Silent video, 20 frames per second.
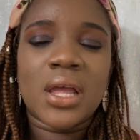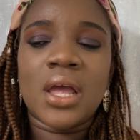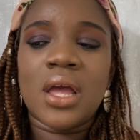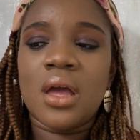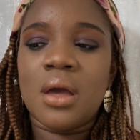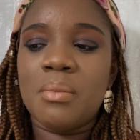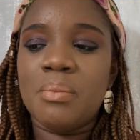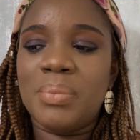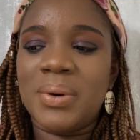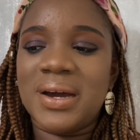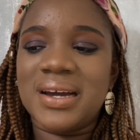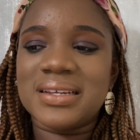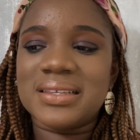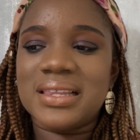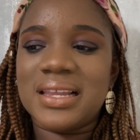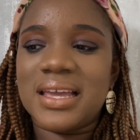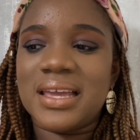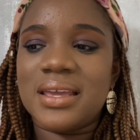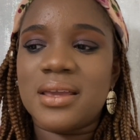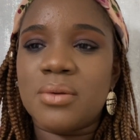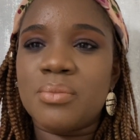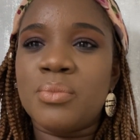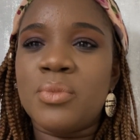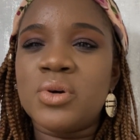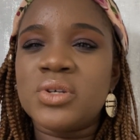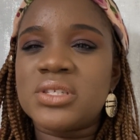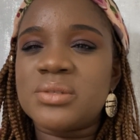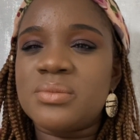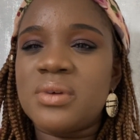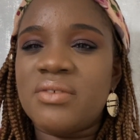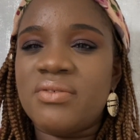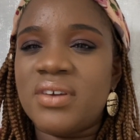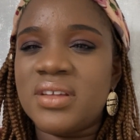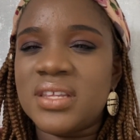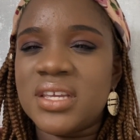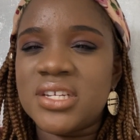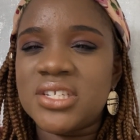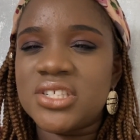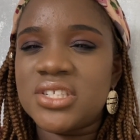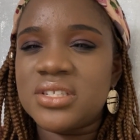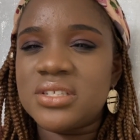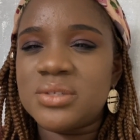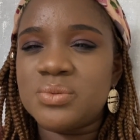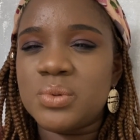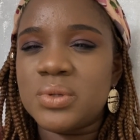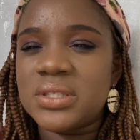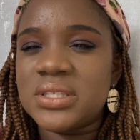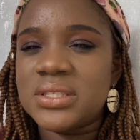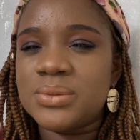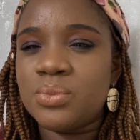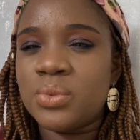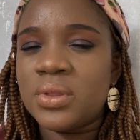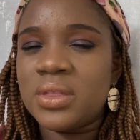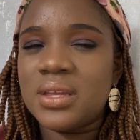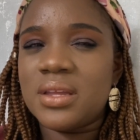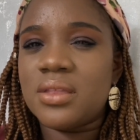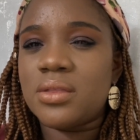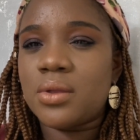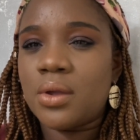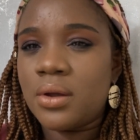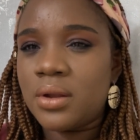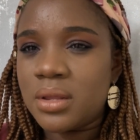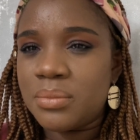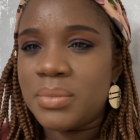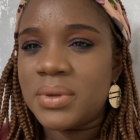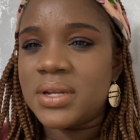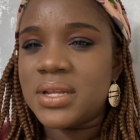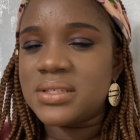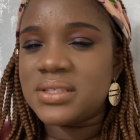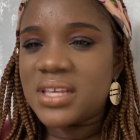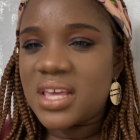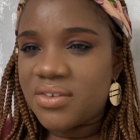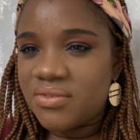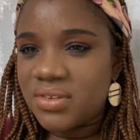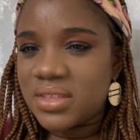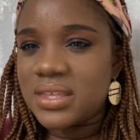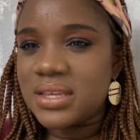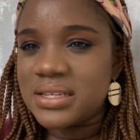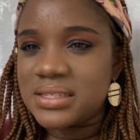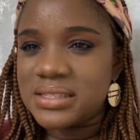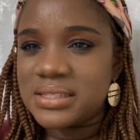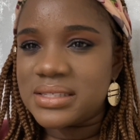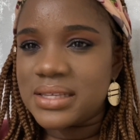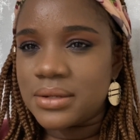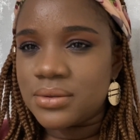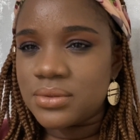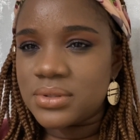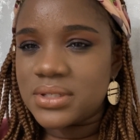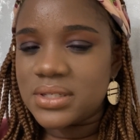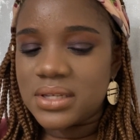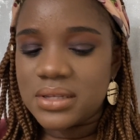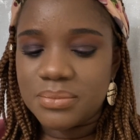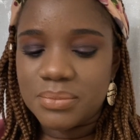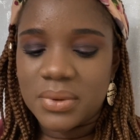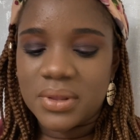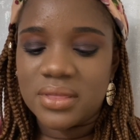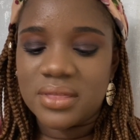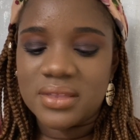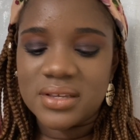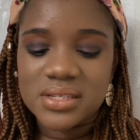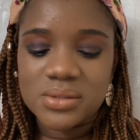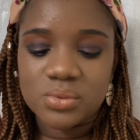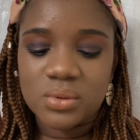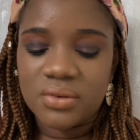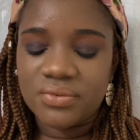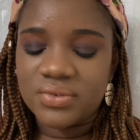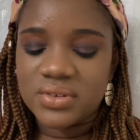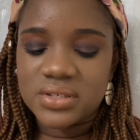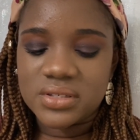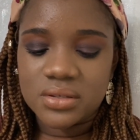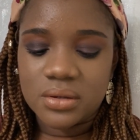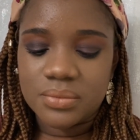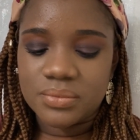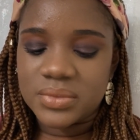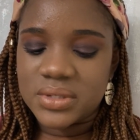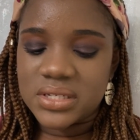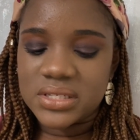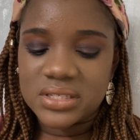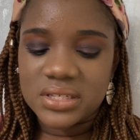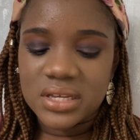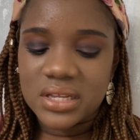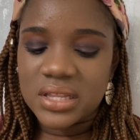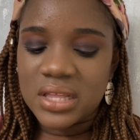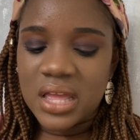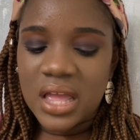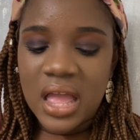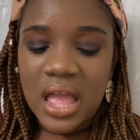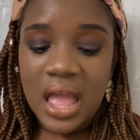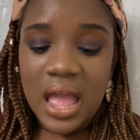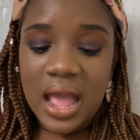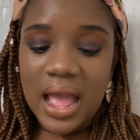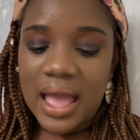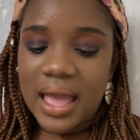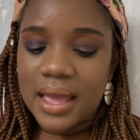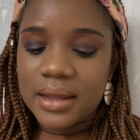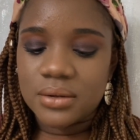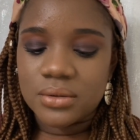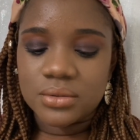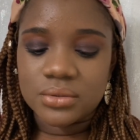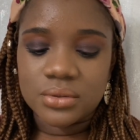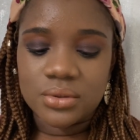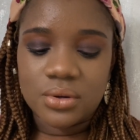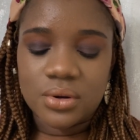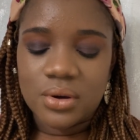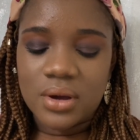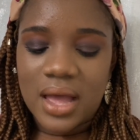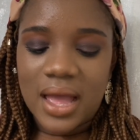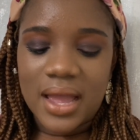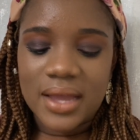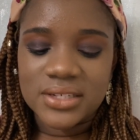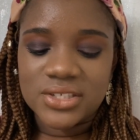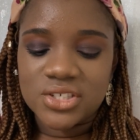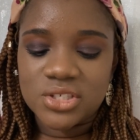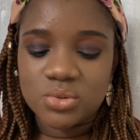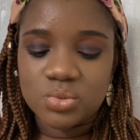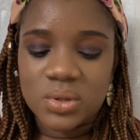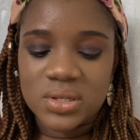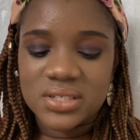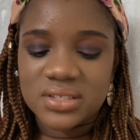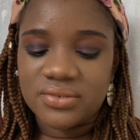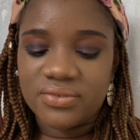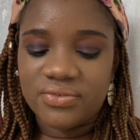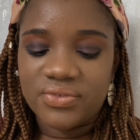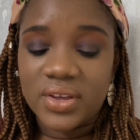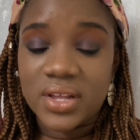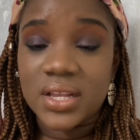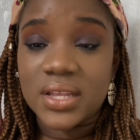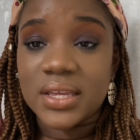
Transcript: But like most of my foundations, within 30 minutes everything settles in, but this one, for some reason, I don't know, I just wasn't feeling